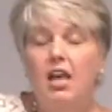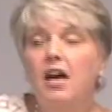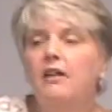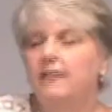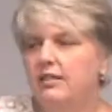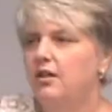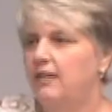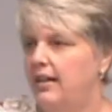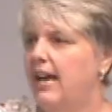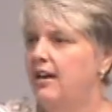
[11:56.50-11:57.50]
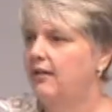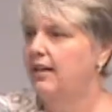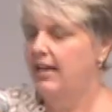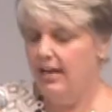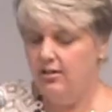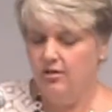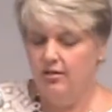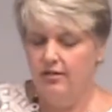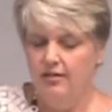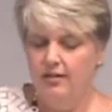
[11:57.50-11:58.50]
Love is our inherent
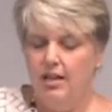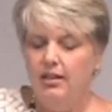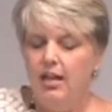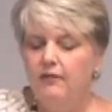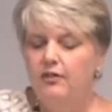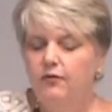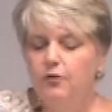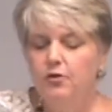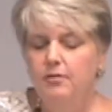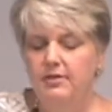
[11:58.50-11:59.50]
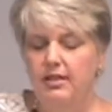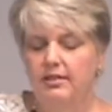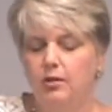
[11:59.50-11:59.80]
nature. Love informs